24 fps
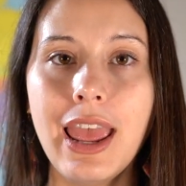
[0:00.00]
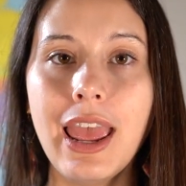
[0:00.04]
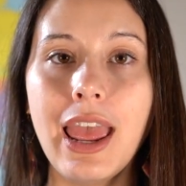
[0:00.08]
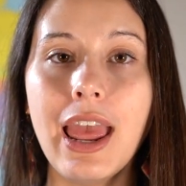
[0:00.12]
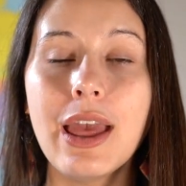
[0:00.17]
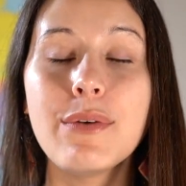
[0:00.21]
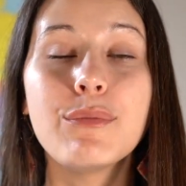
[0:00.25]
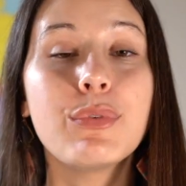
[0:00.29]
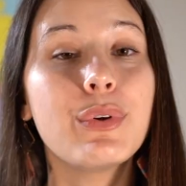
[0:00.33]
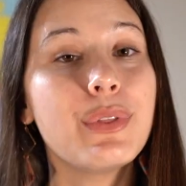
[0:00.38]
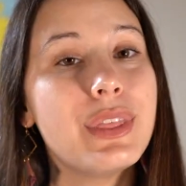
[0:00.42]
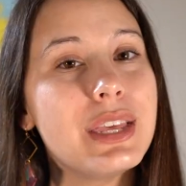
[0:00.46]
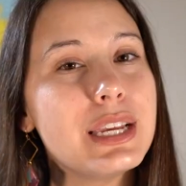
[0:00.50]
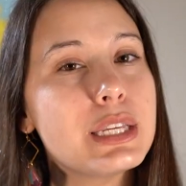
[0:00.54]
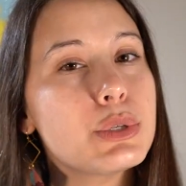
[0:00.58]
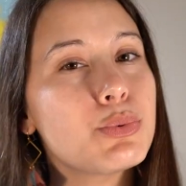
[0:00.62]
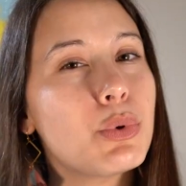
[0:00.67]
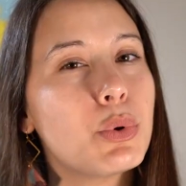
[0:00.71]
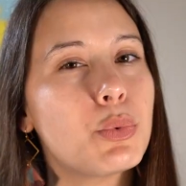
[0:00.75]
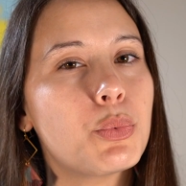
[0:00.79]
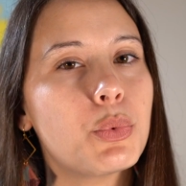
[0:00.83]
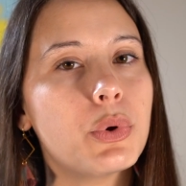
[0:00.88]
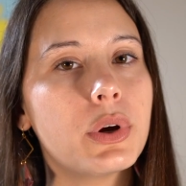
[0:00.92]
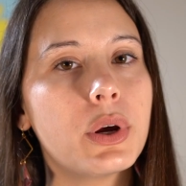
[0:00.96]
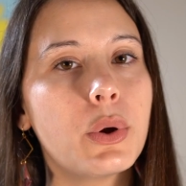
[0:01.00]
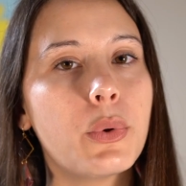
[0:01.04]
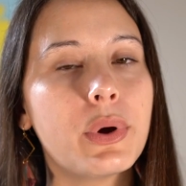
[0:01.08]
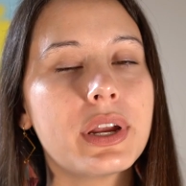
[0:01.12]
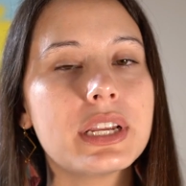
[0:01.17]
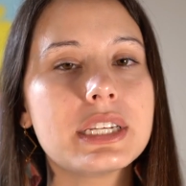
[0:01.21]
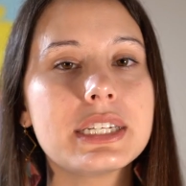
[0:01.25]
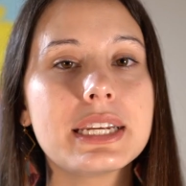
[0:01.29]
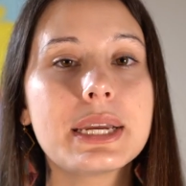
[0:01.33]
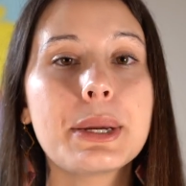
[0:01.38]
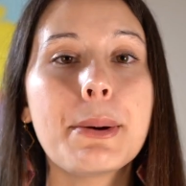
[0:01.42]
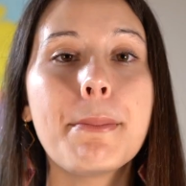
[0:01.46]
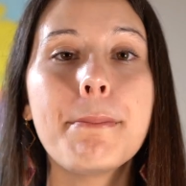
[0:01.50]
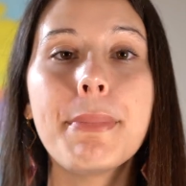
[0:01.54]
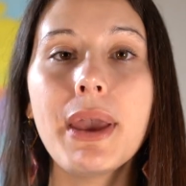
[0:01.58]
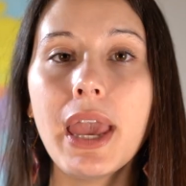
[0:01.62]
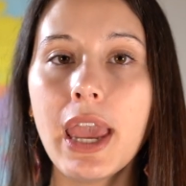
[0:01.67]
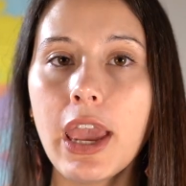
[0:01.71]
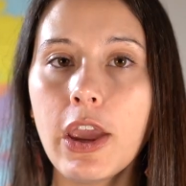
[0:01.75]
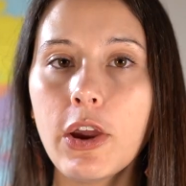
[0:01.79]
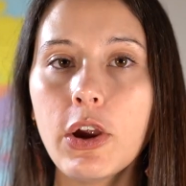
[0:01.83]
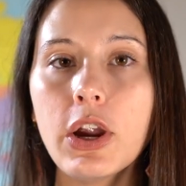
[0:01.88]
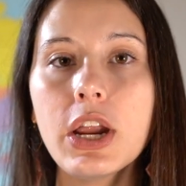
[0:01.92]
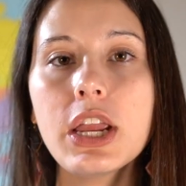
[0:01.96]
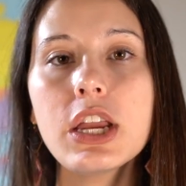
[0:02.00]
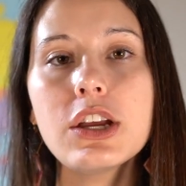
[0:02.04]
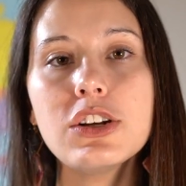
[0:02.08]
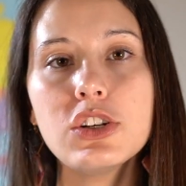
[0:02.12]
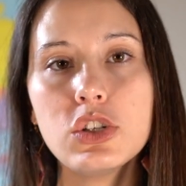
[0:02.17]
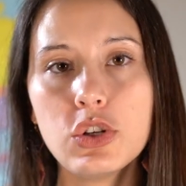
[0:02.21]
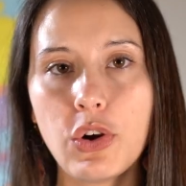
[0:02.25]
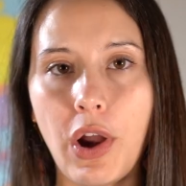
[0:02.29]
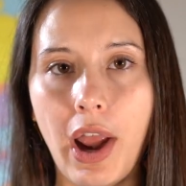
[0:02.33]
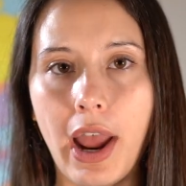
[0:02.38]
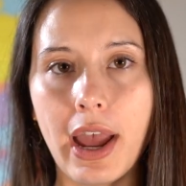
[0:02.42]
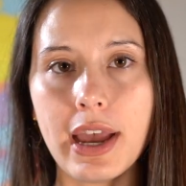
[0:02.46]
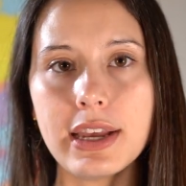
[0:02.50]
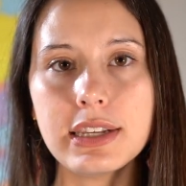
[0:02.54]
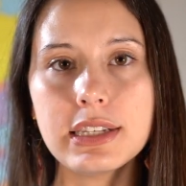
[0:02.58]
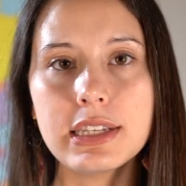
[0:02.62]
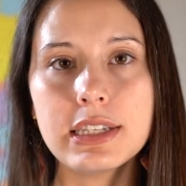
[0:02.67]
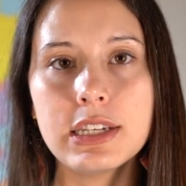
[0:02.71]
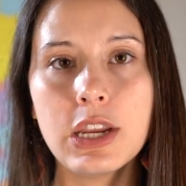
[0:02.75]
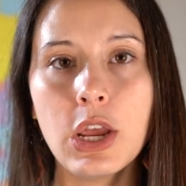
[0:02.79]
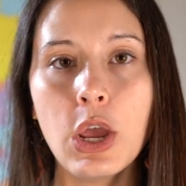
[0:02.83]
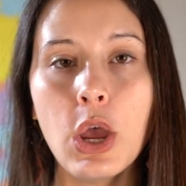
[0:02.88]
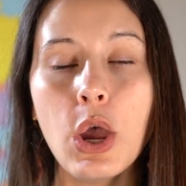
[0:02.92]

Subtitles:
And for this one, we're going to compare and contrast